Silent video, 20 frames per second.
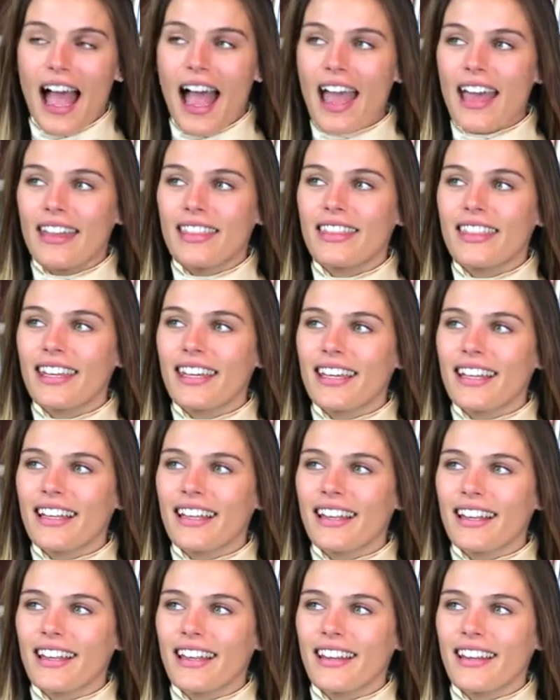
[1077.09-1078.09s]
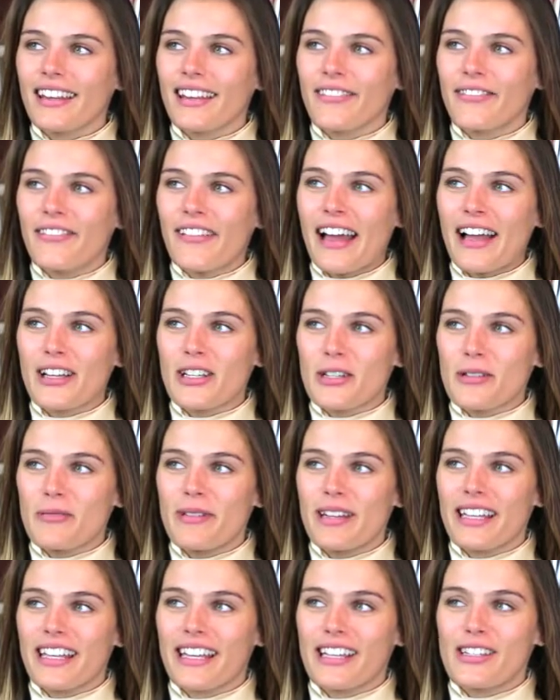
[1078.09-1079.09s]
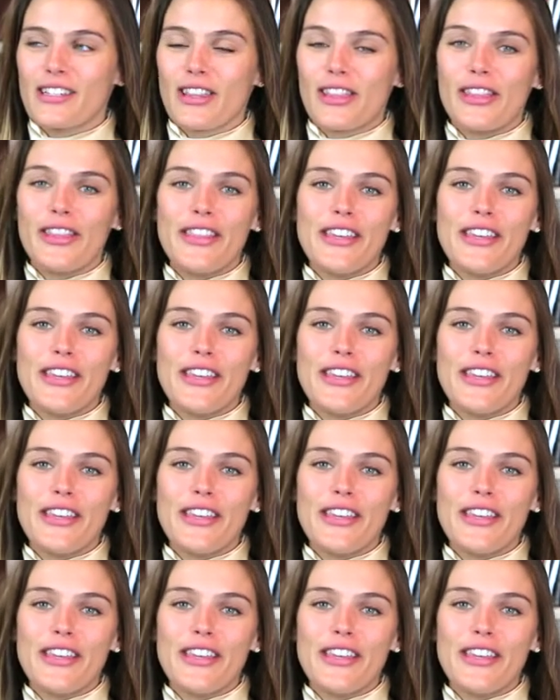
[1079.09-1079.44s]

I think Fashion Week is